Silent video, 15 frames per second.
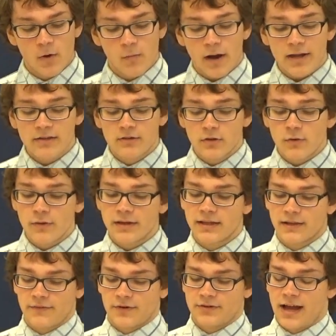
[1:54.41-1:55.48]
Why do we
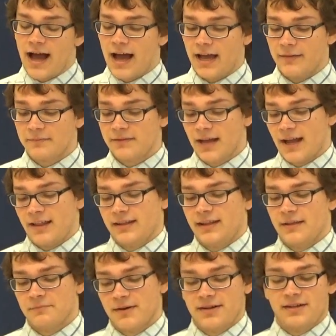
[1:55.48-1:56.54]
give our time,
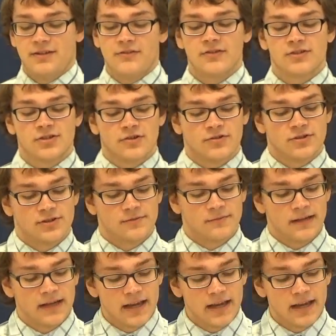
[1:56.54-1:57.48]
talent, and money to the church?